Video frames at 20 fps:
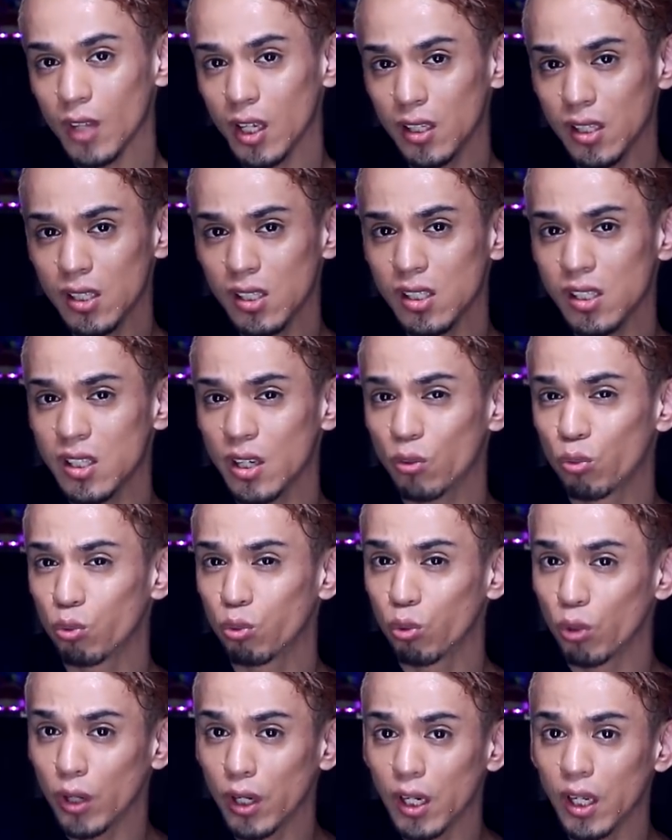this is a
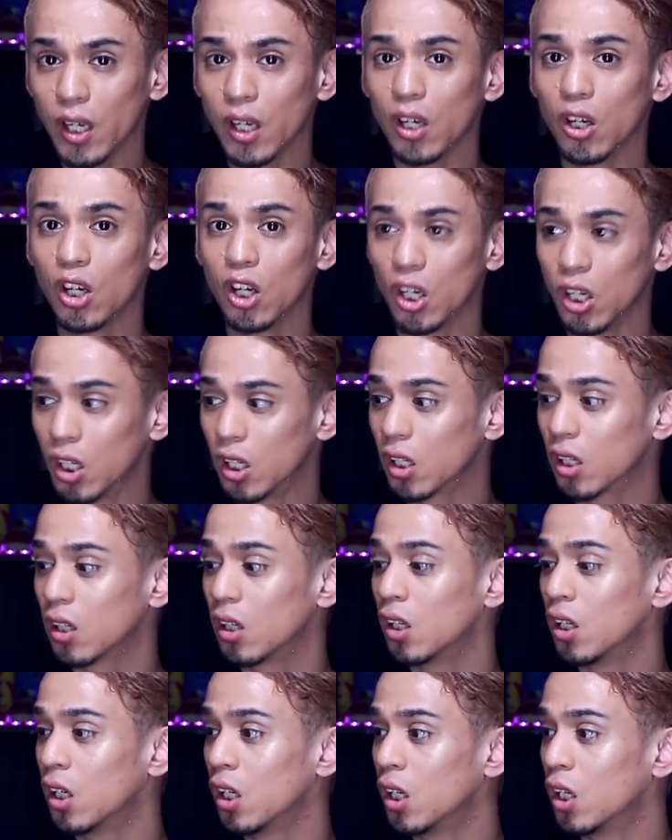really good
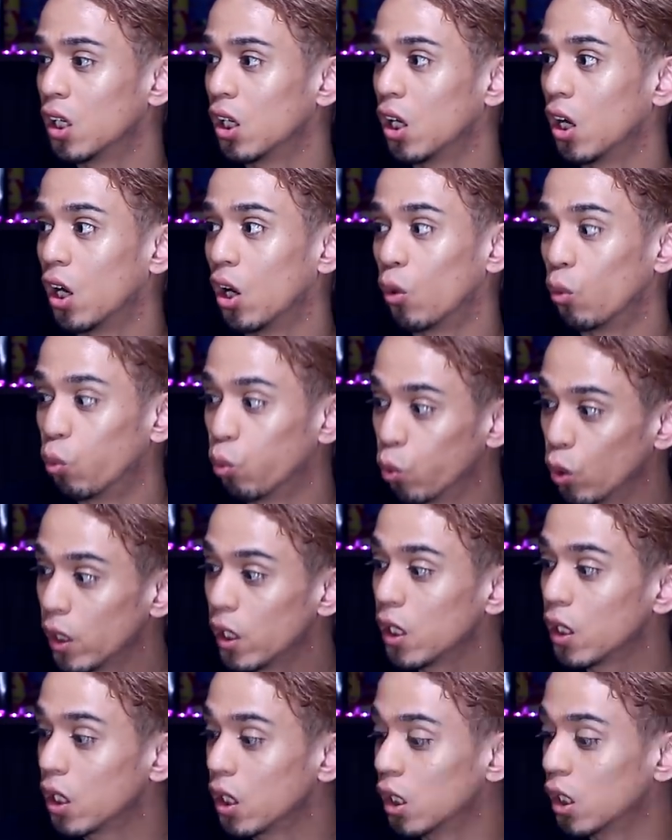a
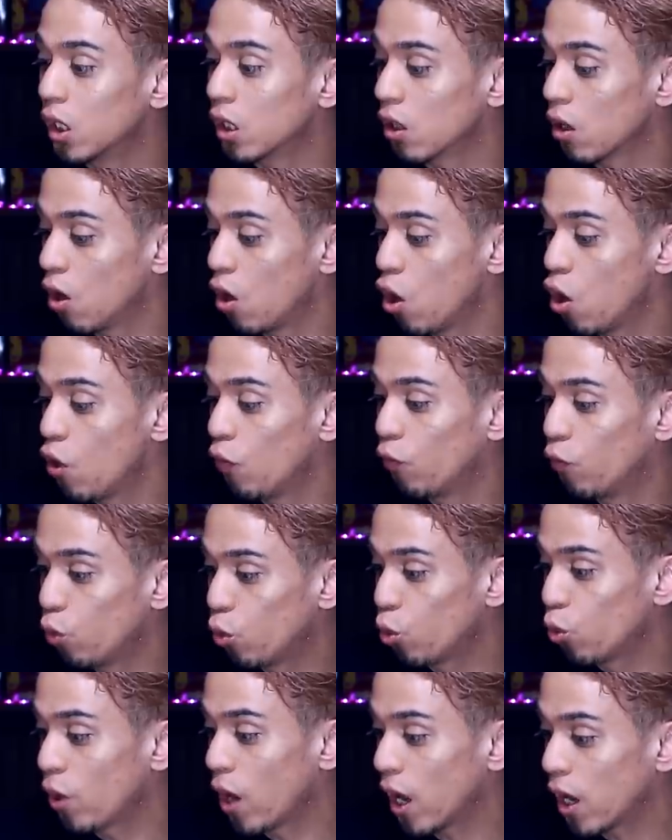really good
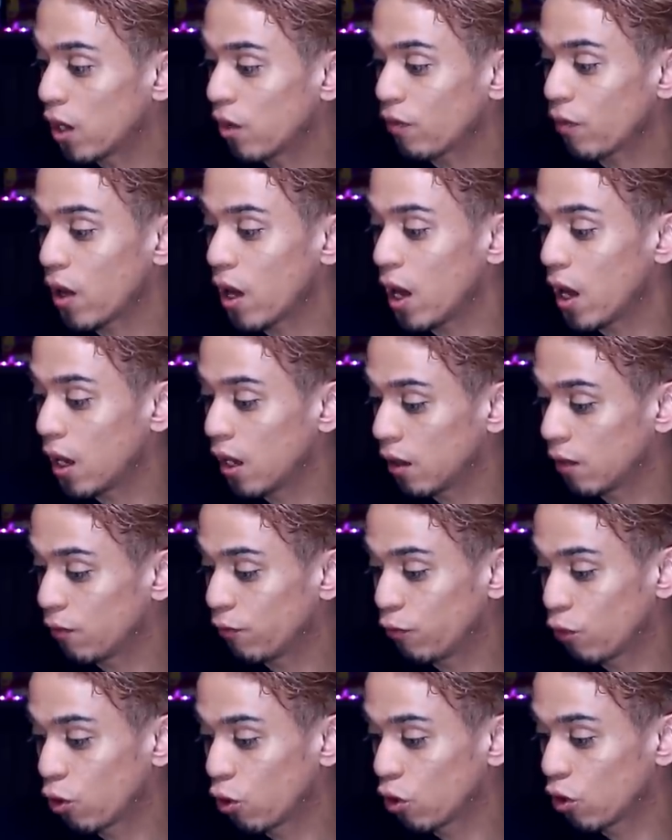voodoo knife and
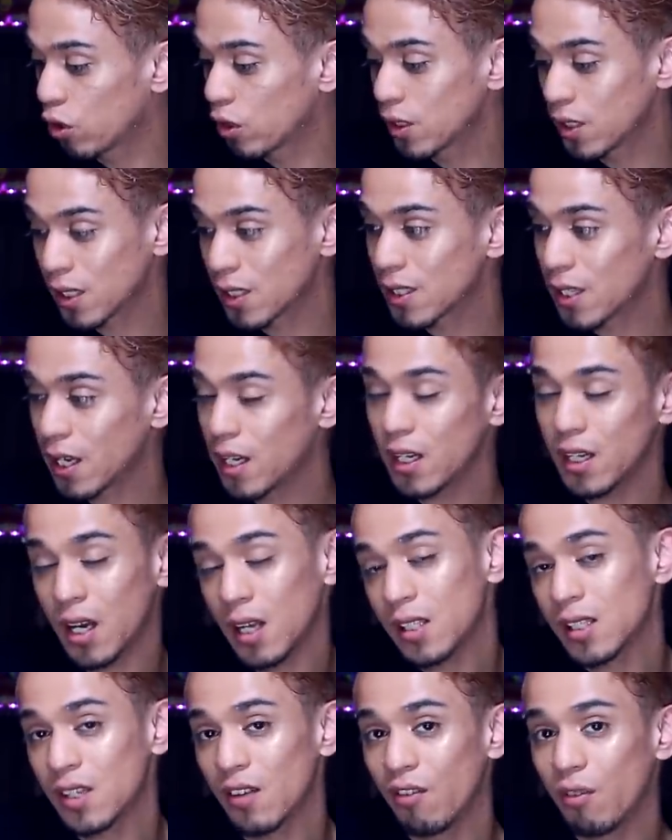for
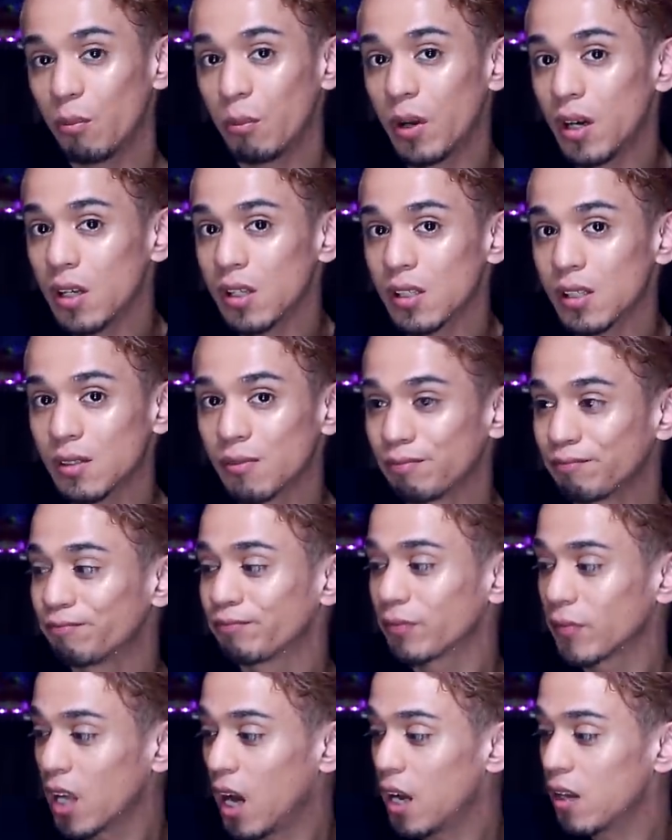6.99 7 bucks
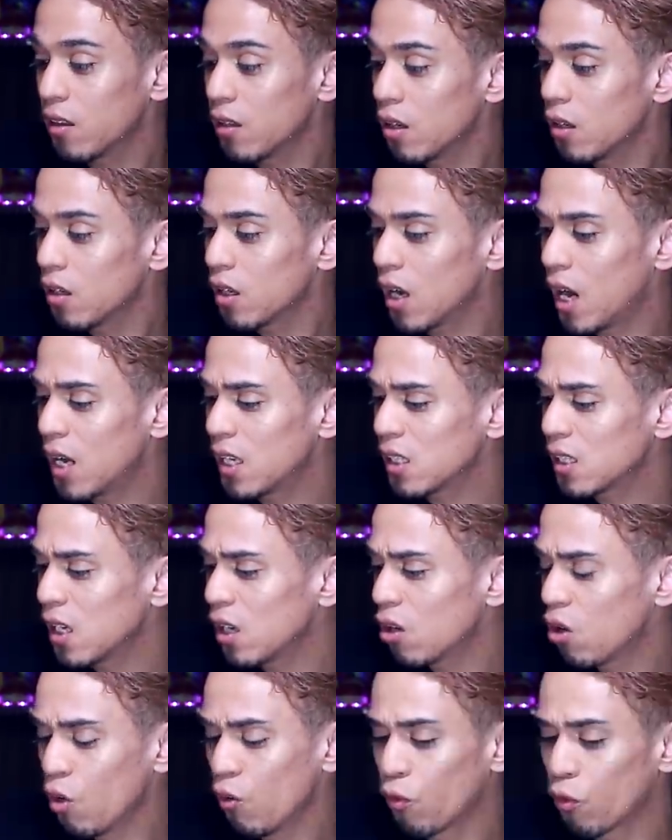I think I
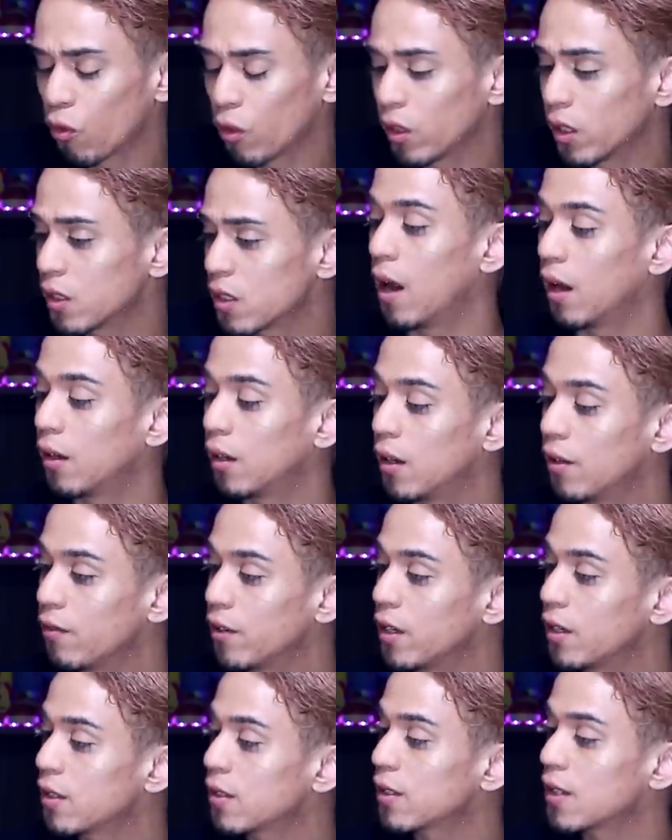say go for it. I love
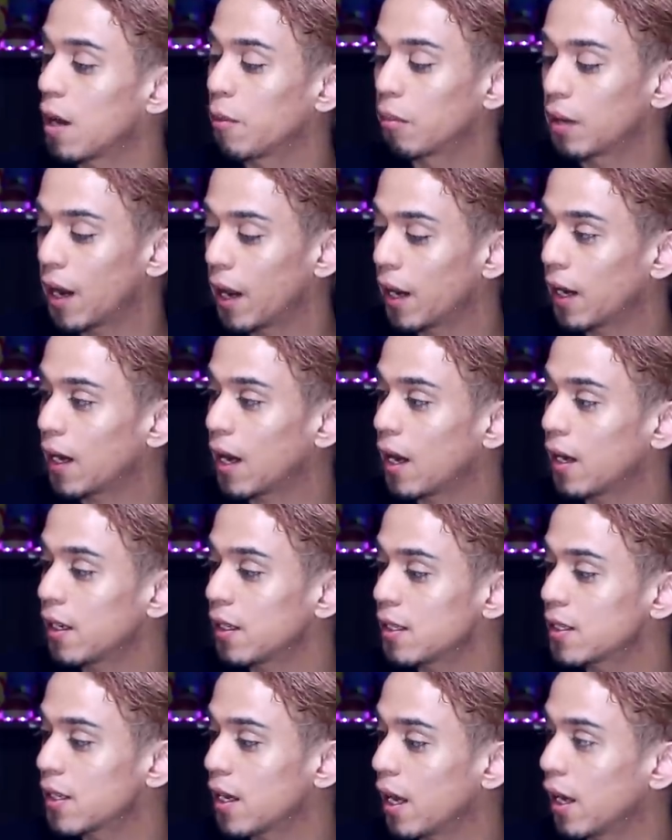it. I'm glad I got
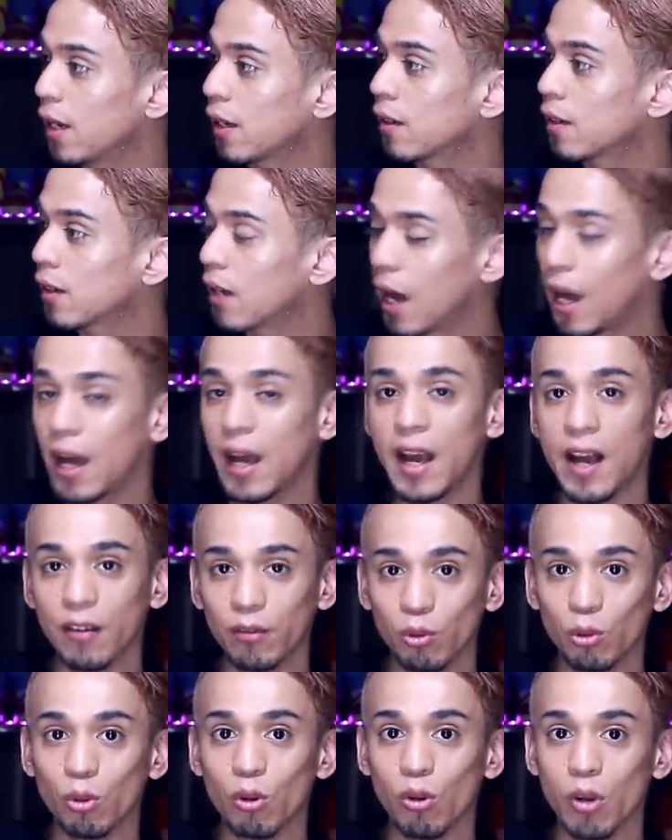it and I
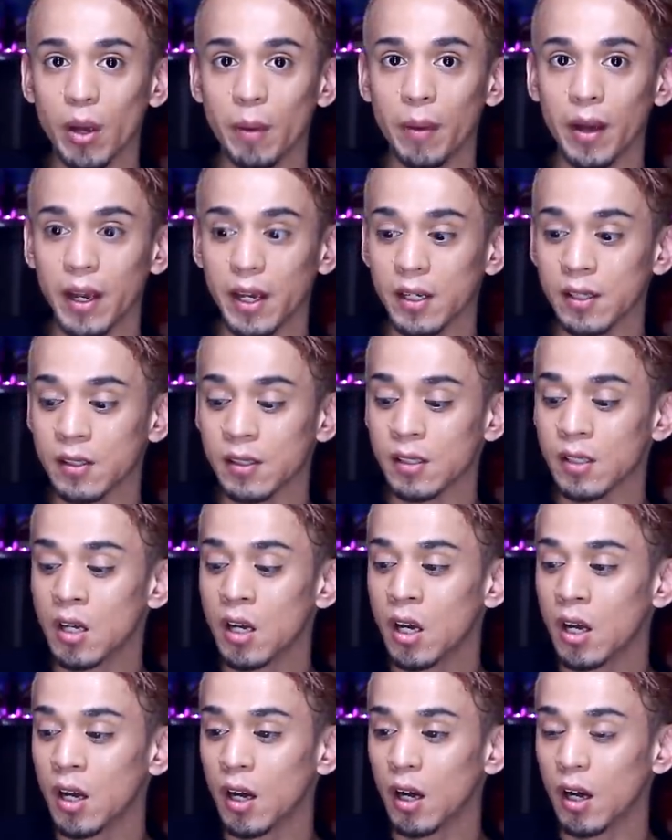have to go get my hands
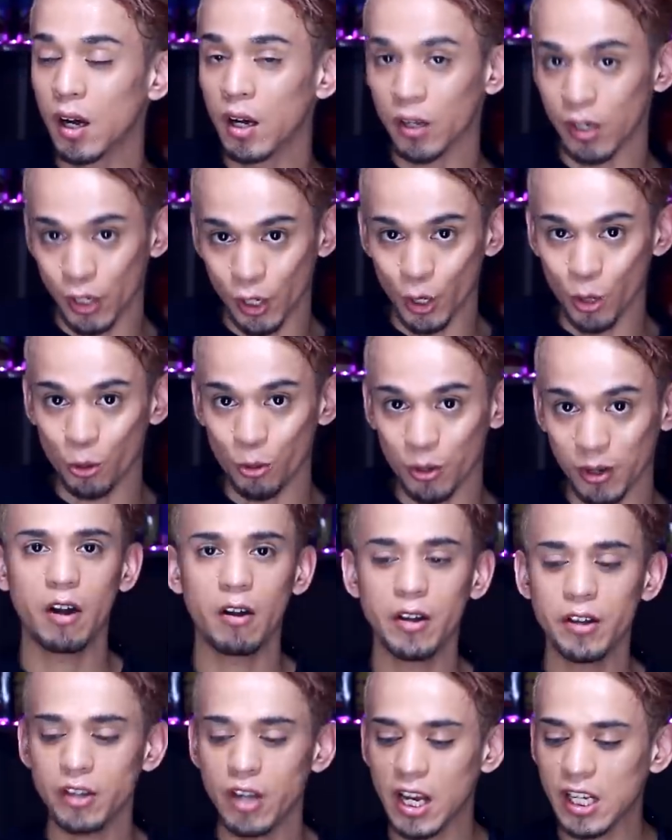on another one. All
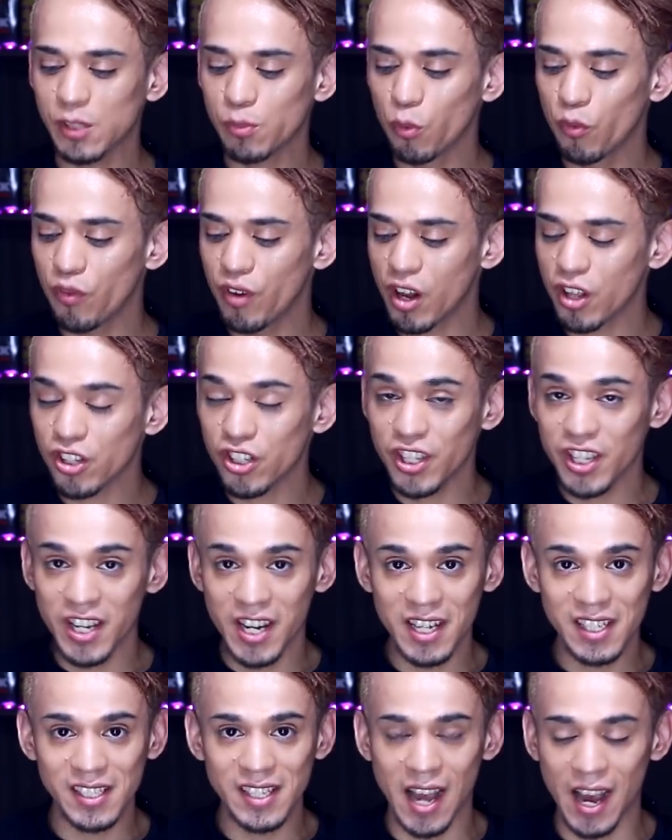right, you guys, moving on to the
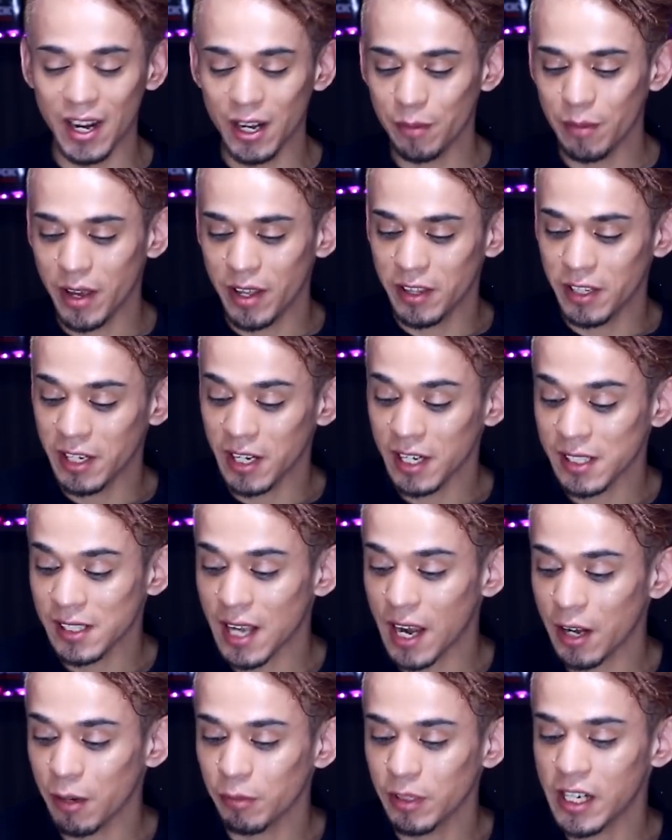next item. And the next
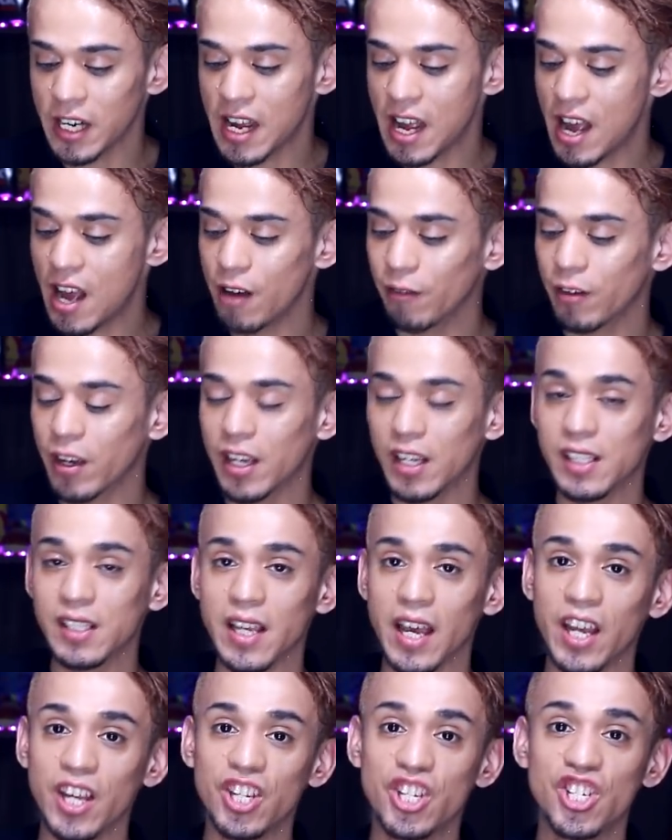item that I have is a